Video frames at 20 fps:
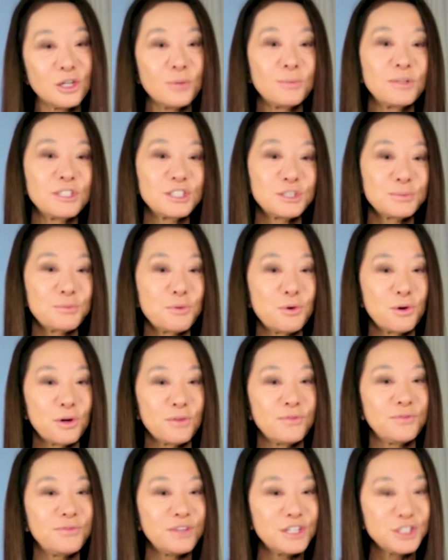much
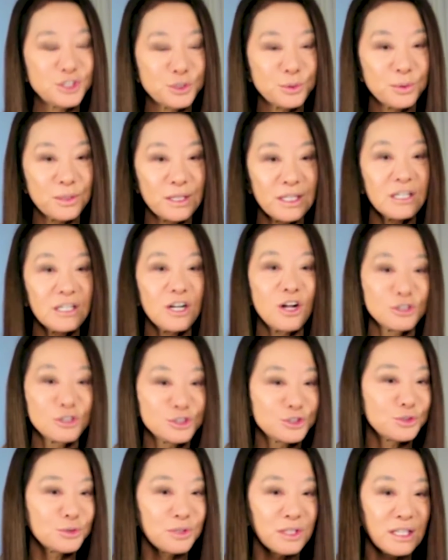more visually,
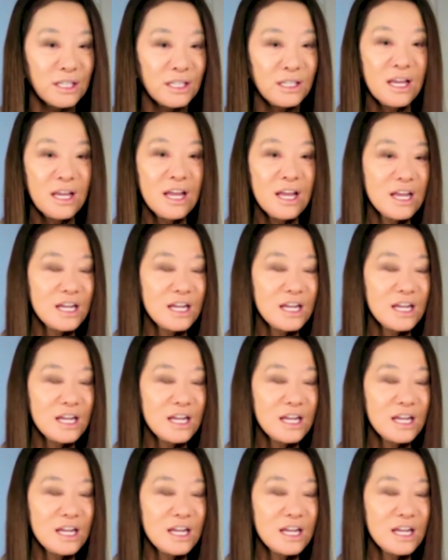culturally,